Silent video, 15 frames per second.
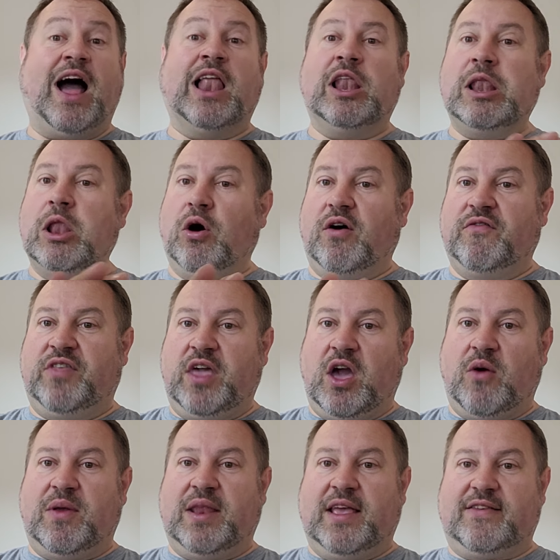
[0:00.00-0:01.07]
A lot of the
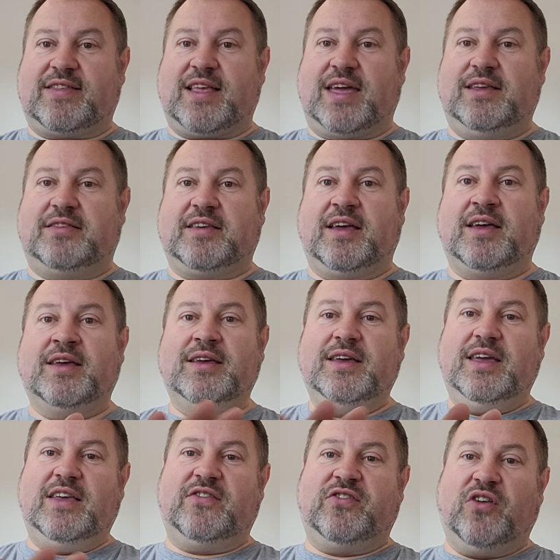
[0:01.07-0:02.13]
ONS data
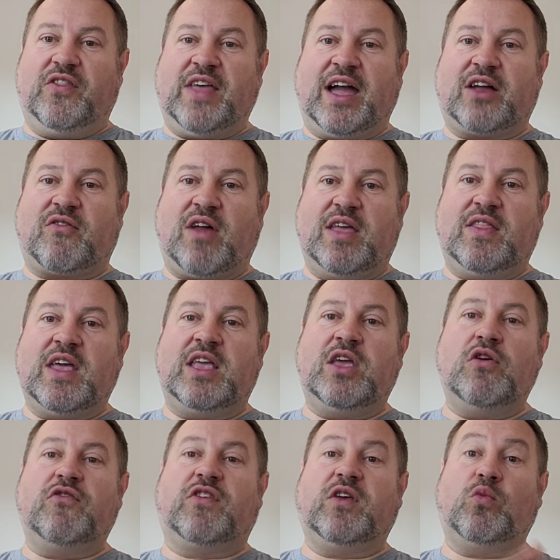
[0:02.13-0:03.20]
is not that great. They're
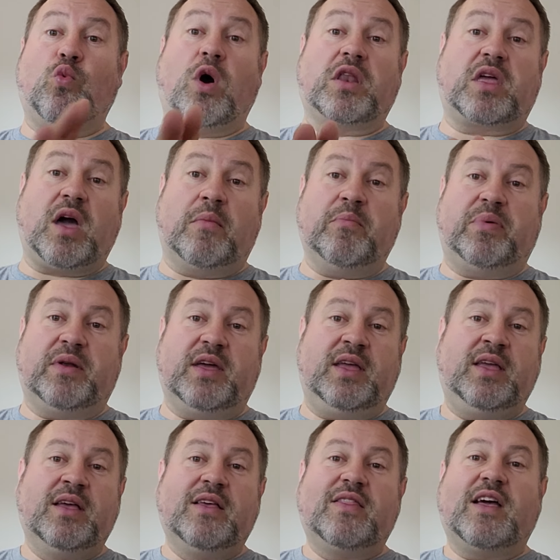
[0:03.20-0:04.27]
using one
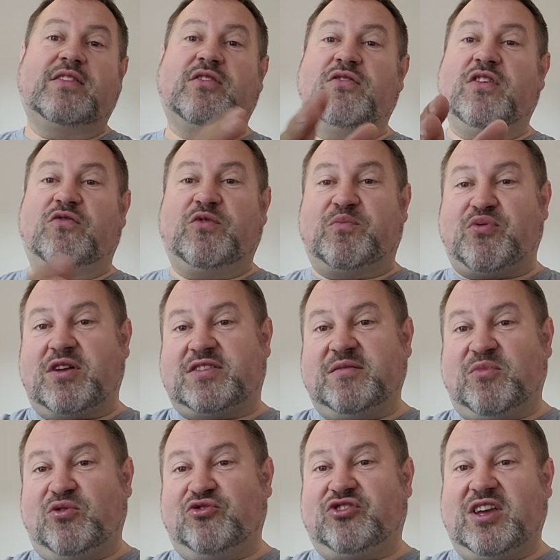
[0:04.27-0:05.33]
company. They do this with Pret a
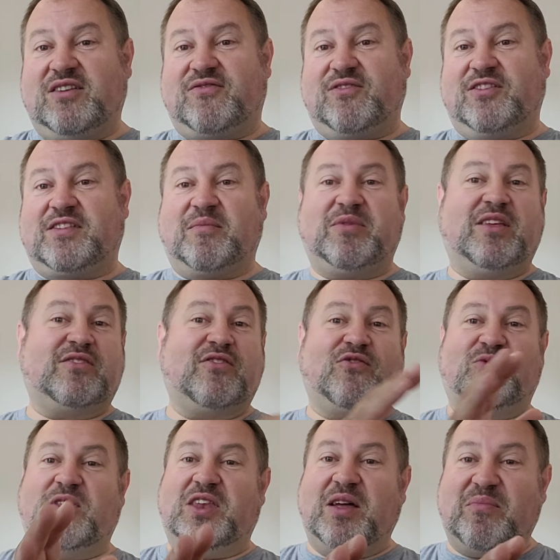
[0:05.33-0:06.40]
Manger, for example. They do
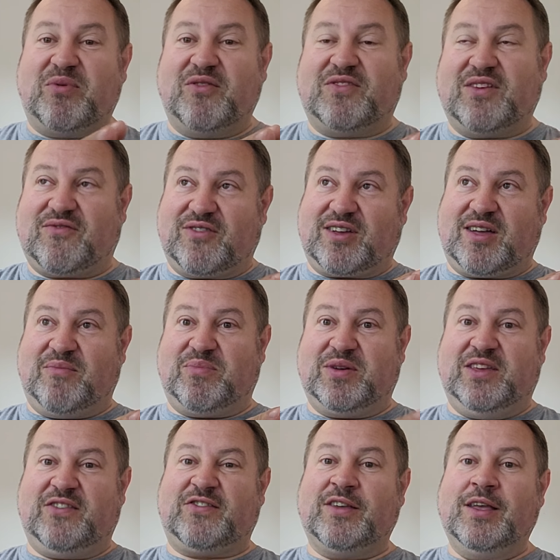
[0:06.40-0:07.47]
this with a number of different
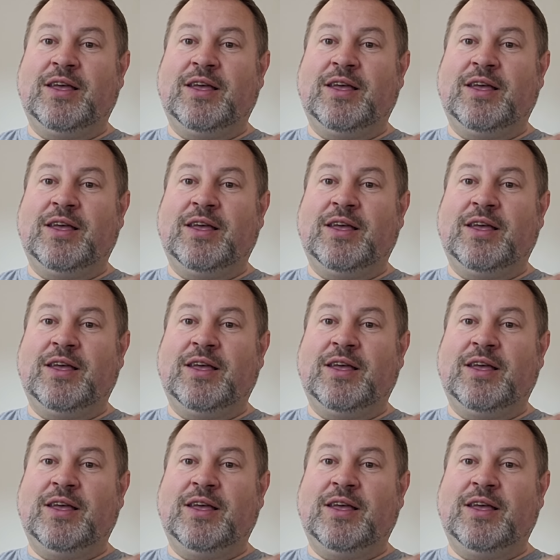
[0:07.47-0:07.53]
companies.